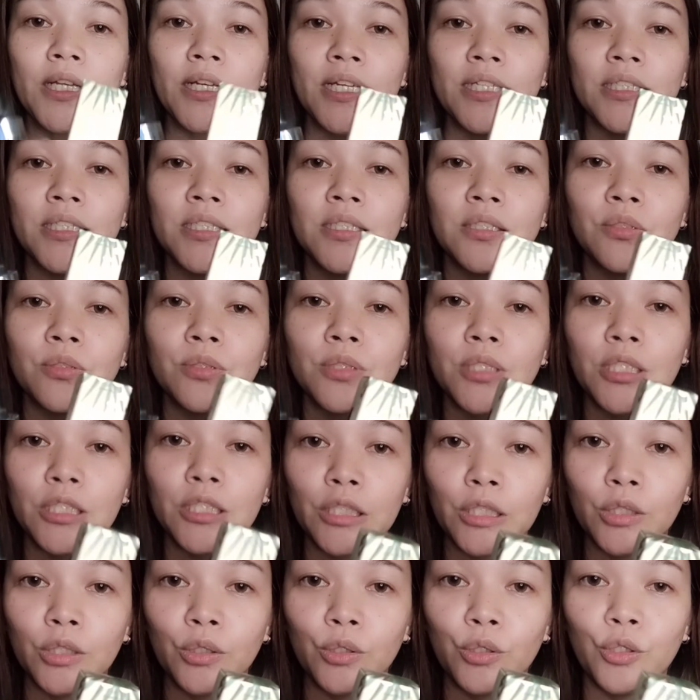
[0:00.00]
natin itong
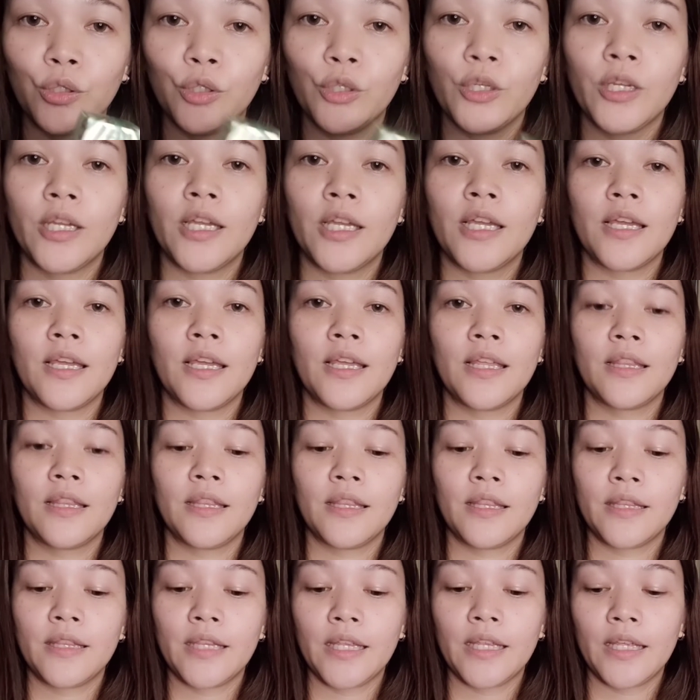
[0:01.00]
tatlo. And
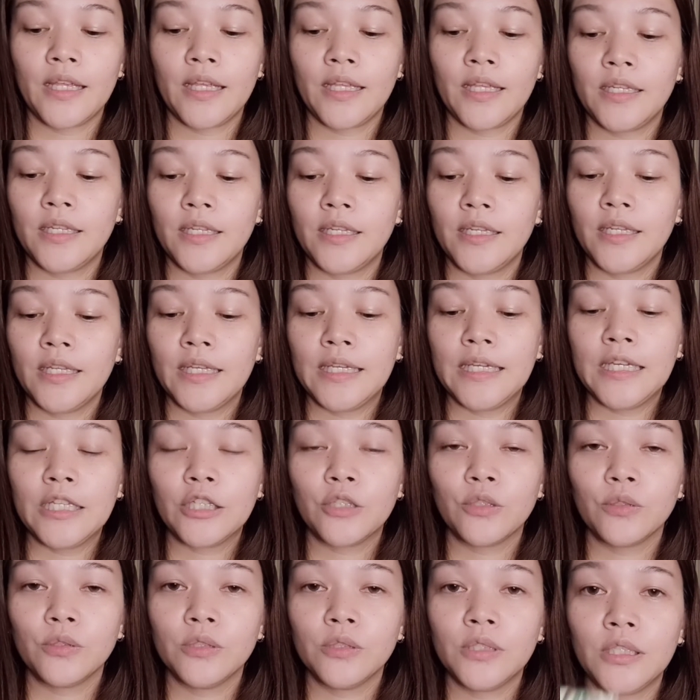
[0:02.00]
then,
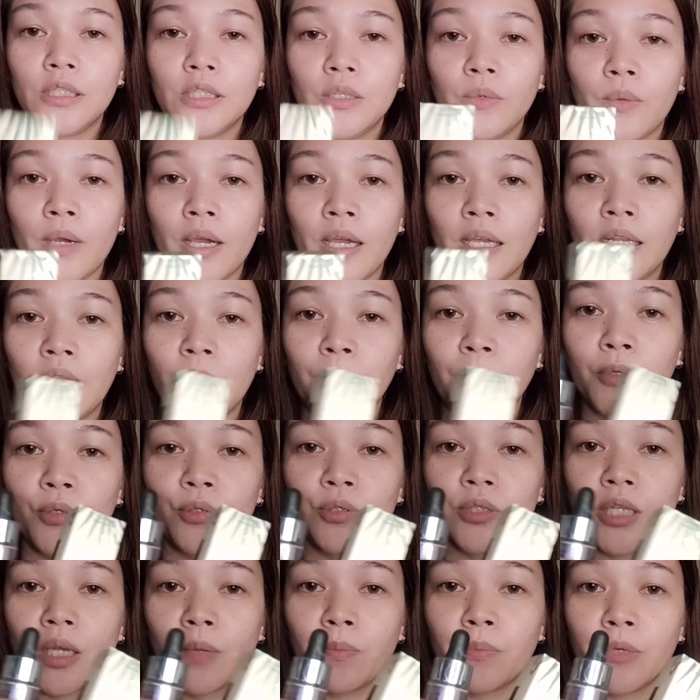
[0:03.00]
itong dalawa, I'll
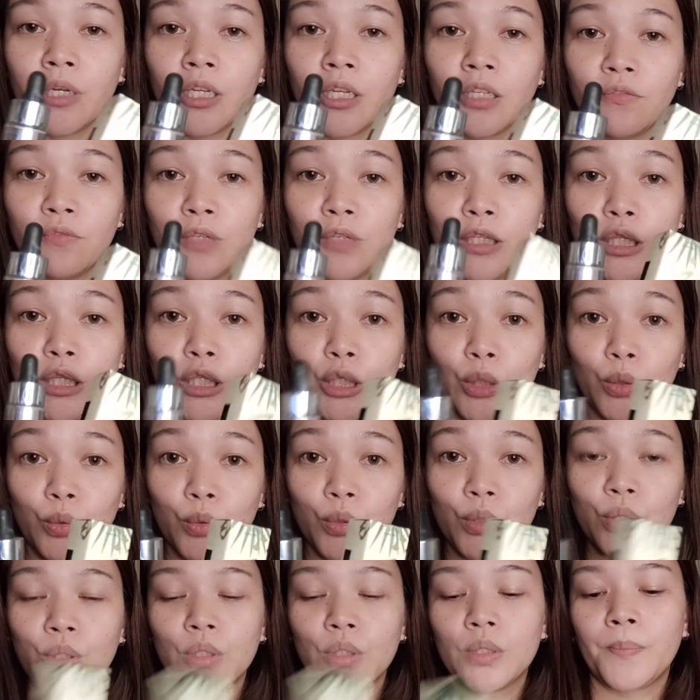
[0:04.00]
upload separate
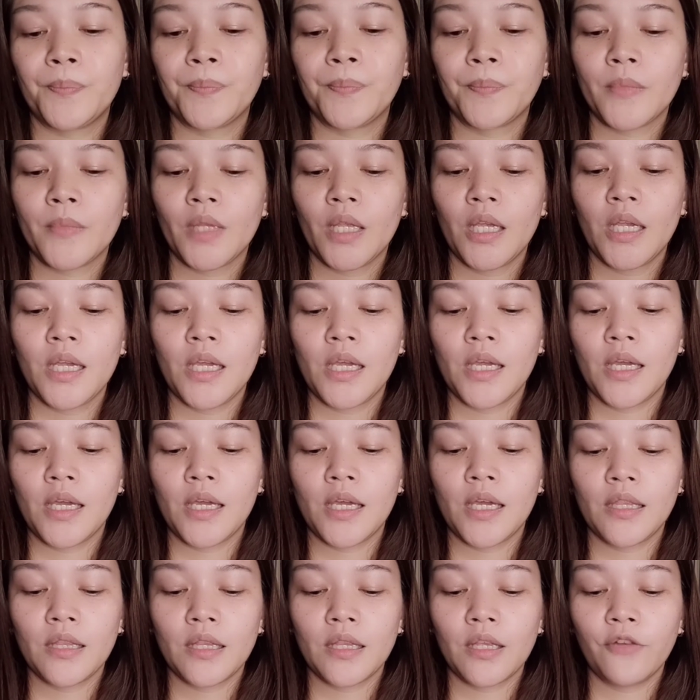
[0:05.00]
videos.
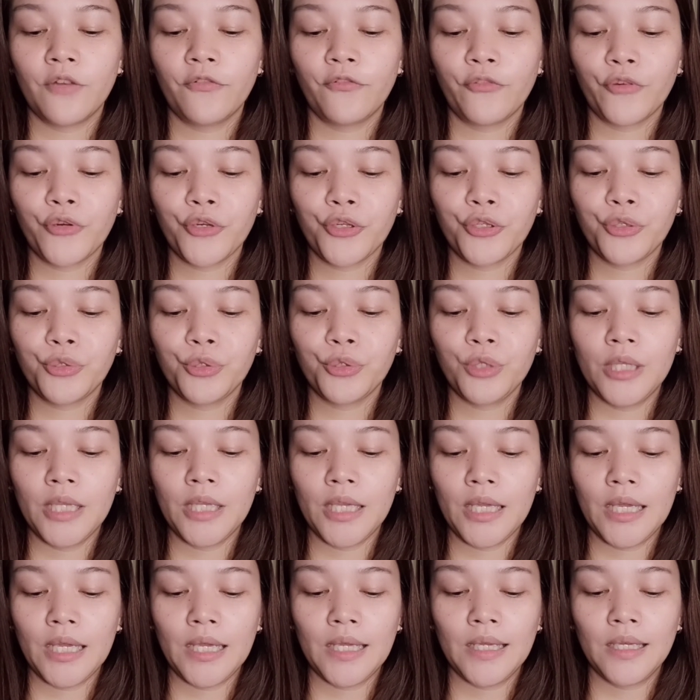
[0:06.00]
And then, for
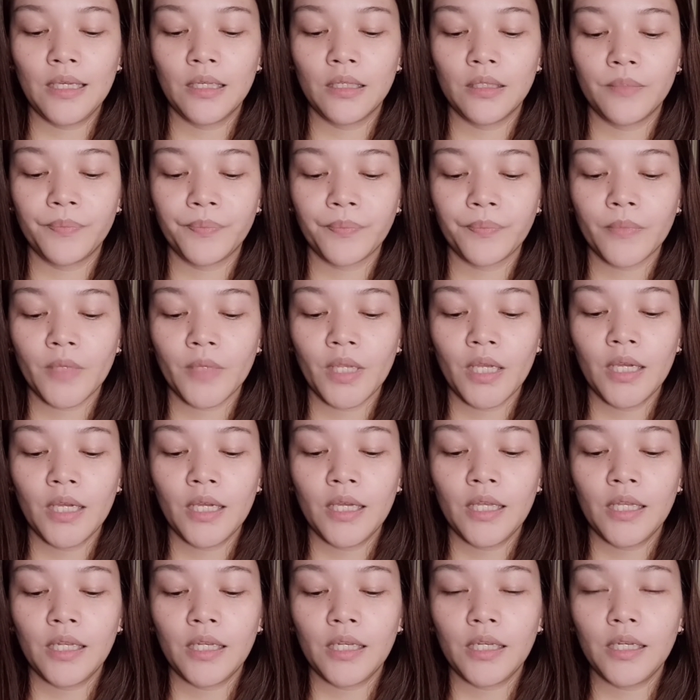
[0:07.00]
today,
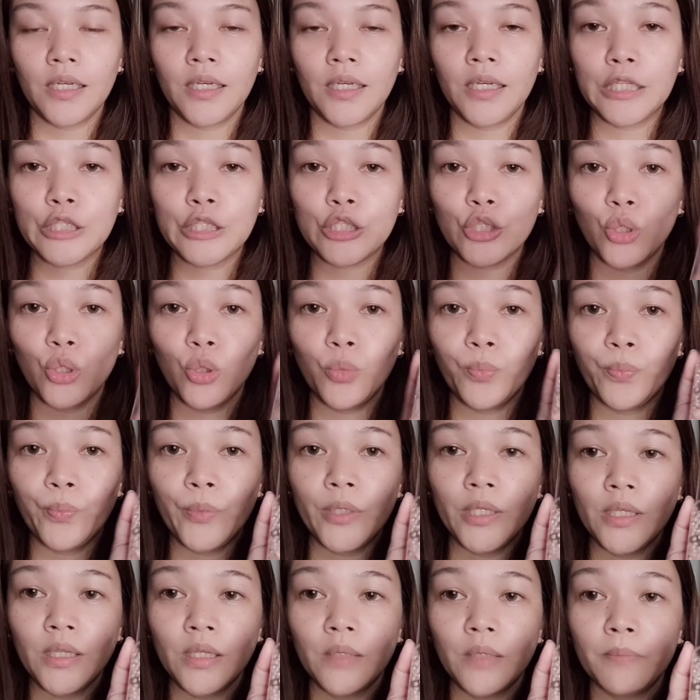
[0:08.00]
let's
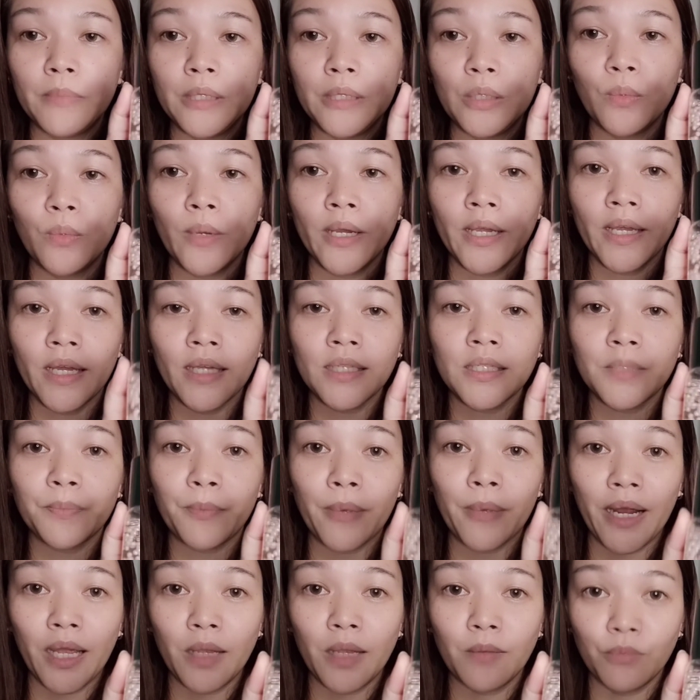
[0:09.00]
open the BYS
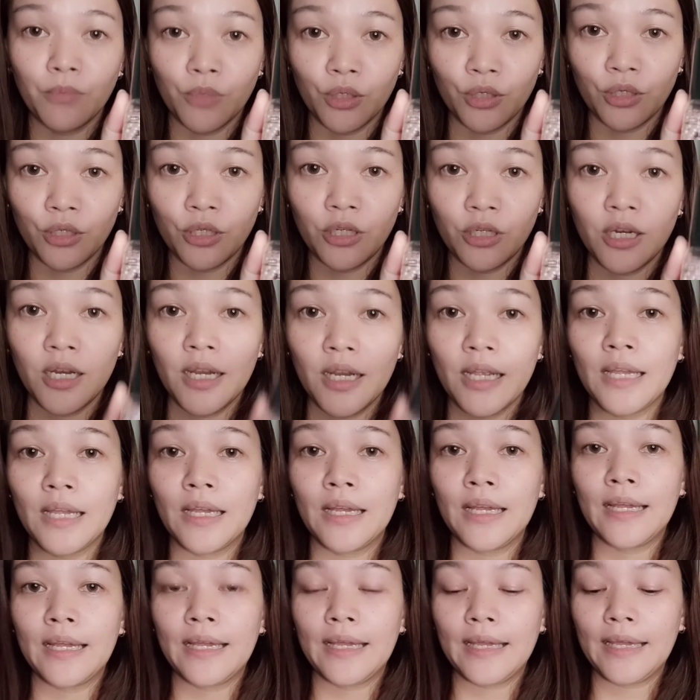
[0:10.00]
primer
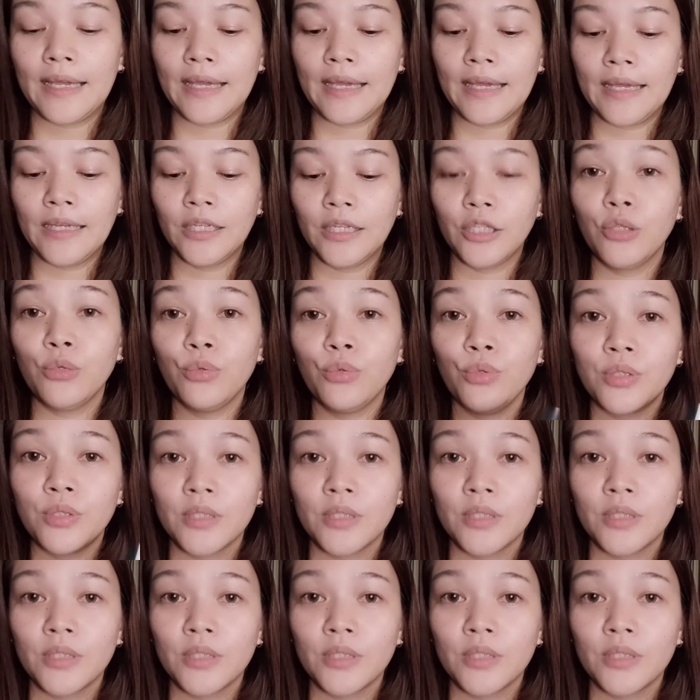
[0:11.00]
and use